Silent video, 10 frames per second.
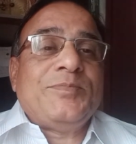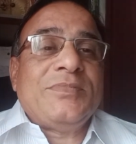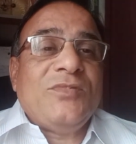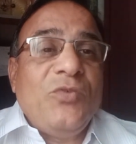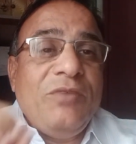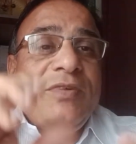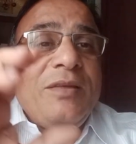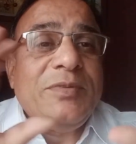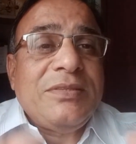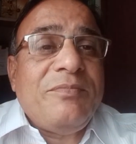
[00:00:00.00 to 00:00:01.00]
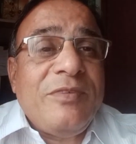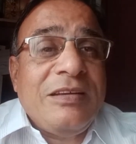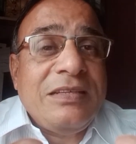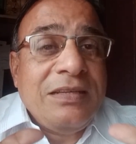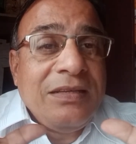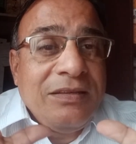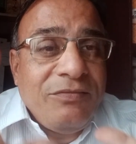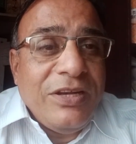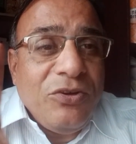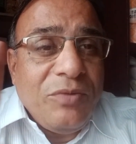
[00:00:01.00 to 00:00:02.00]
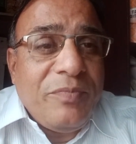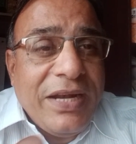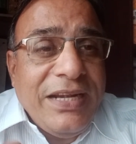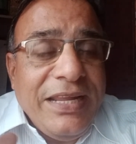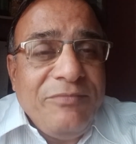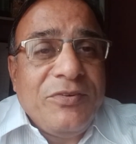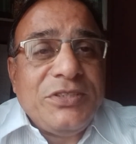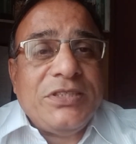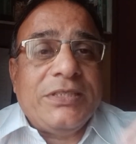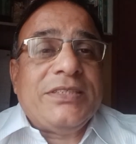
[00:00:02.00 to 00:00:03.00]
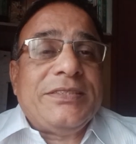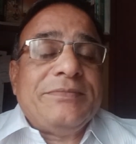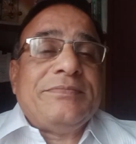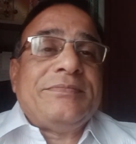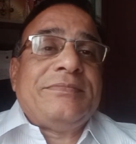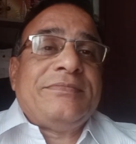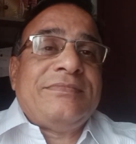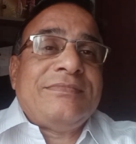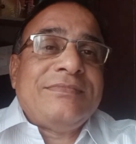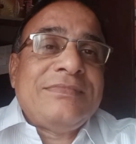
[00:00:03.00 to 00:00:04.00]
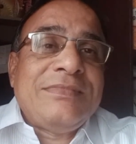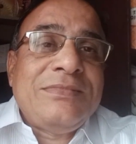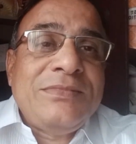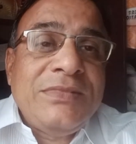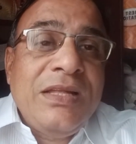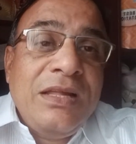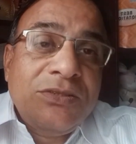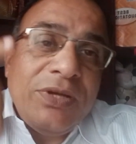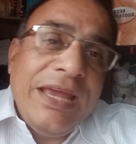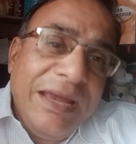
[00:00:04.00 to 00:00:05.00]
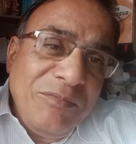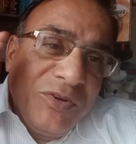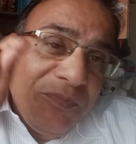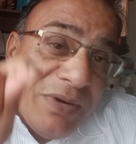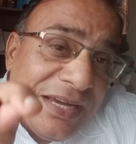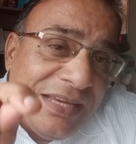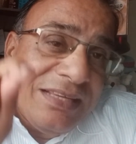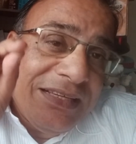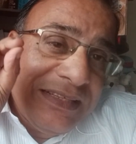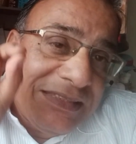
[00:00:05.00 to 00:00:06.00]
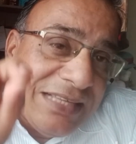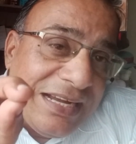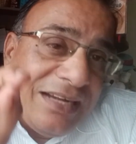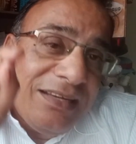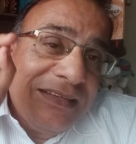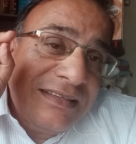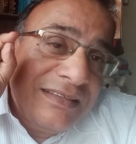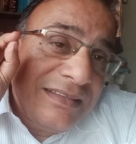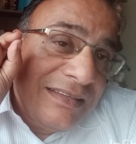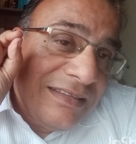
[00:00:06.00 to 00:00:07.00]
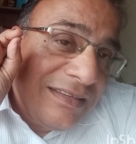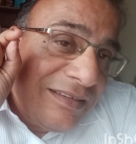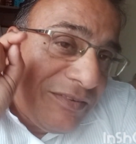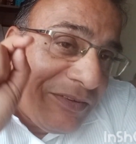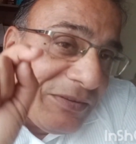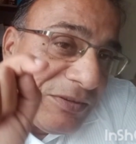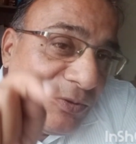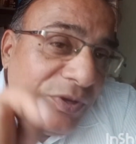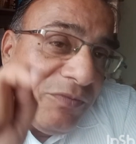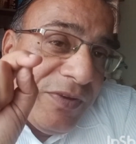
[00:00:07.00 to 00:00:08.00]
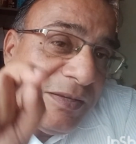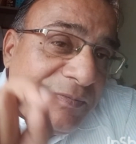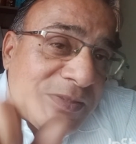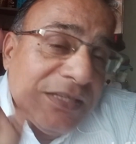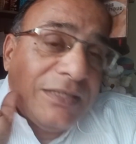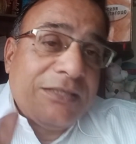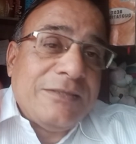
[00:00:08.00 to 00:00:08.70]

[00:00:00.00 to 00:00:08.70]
Louis Philippe is a well-known brand name for shirts. So aim to buy that Louis Philippe shirt.